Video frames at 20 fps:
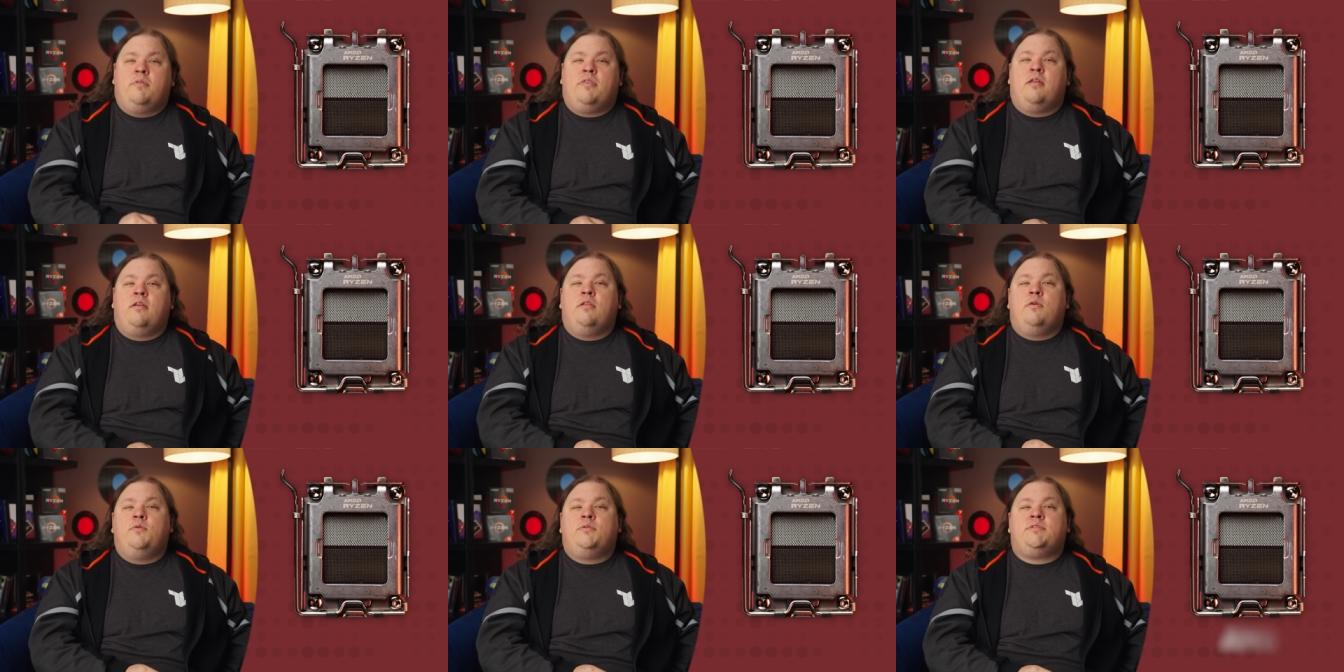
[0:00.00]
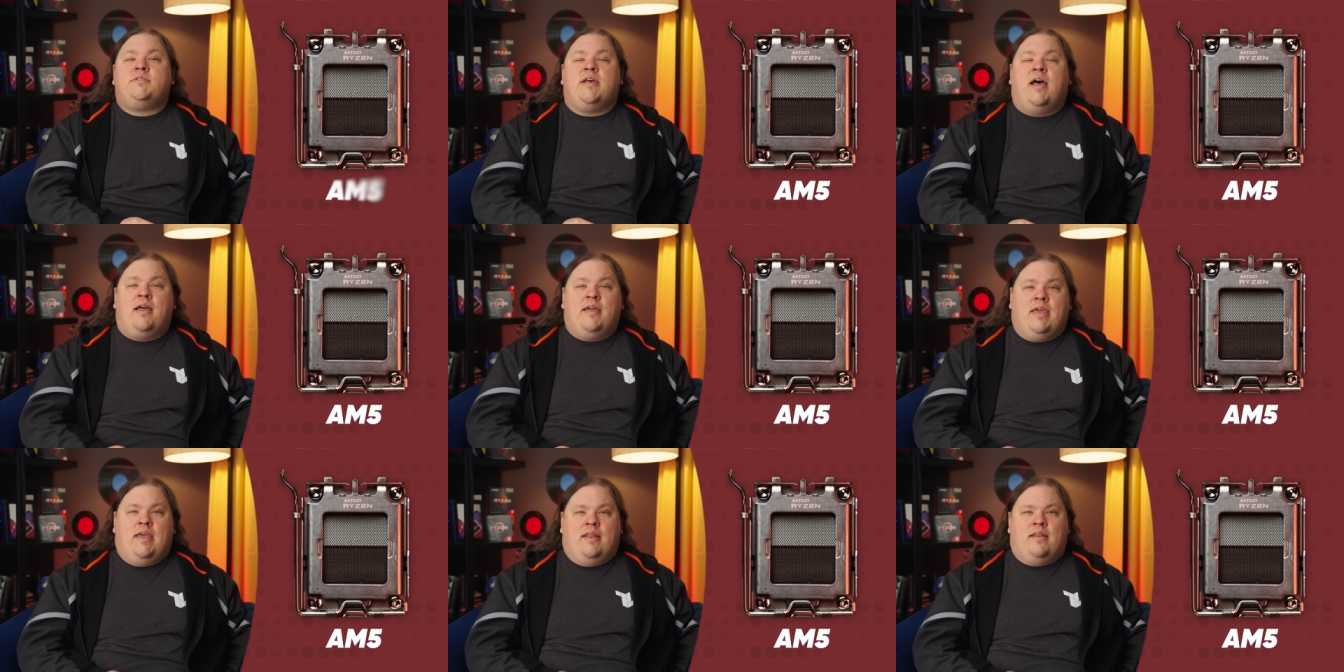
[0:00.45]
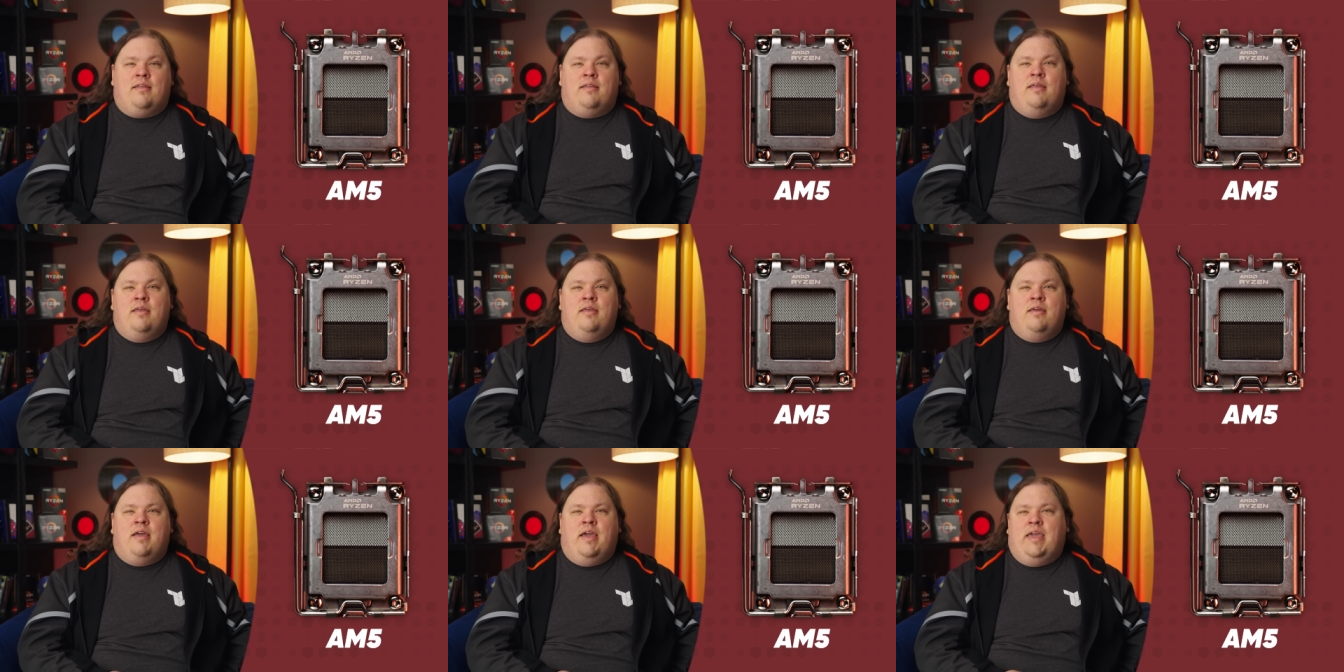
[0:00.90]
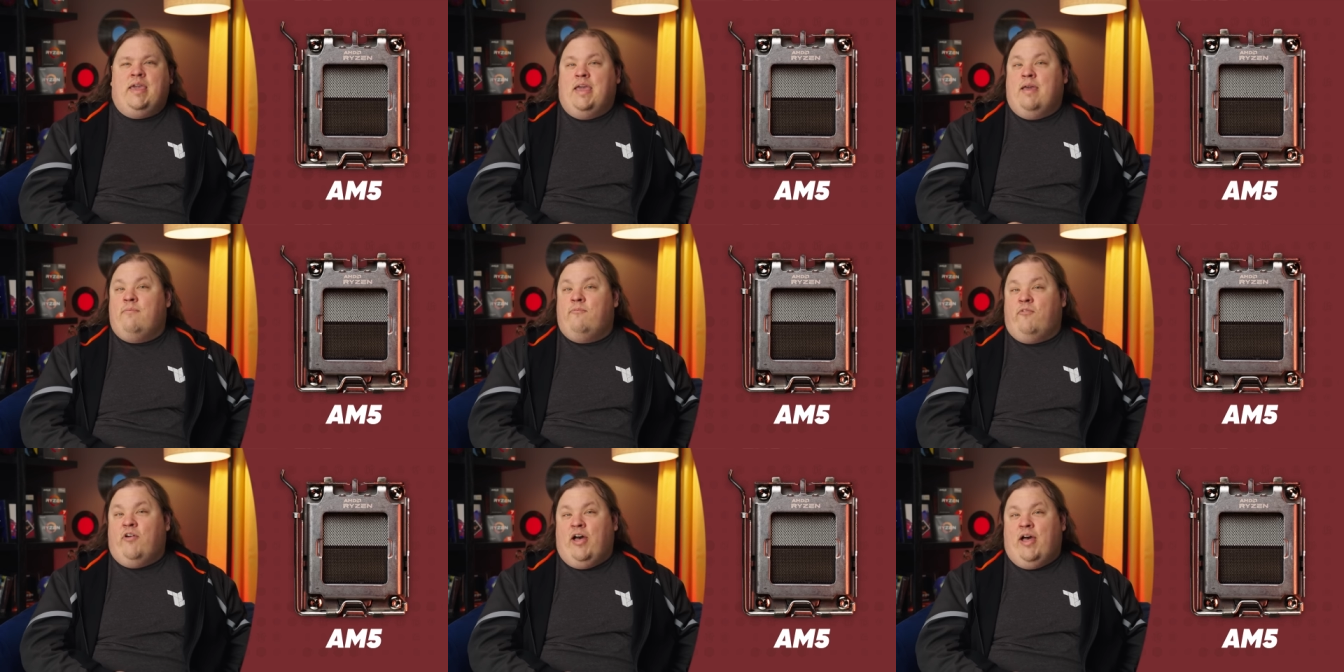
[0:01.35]
with a new socket,
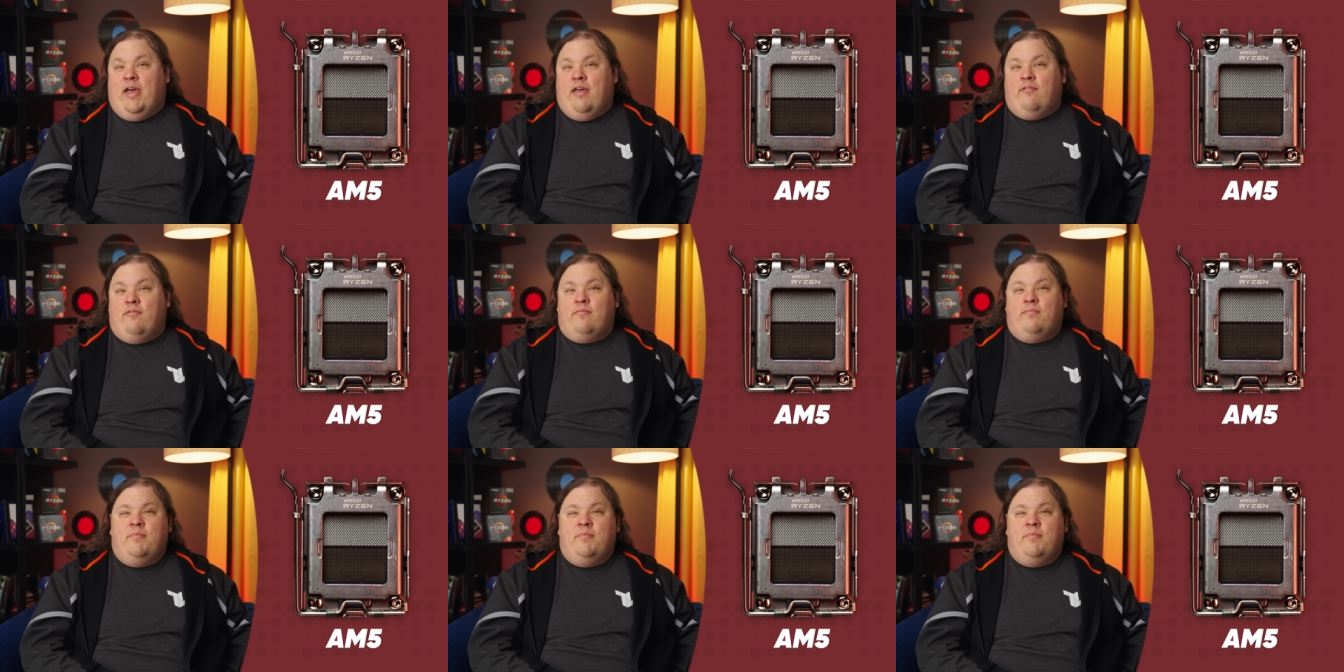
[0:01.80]
AM5.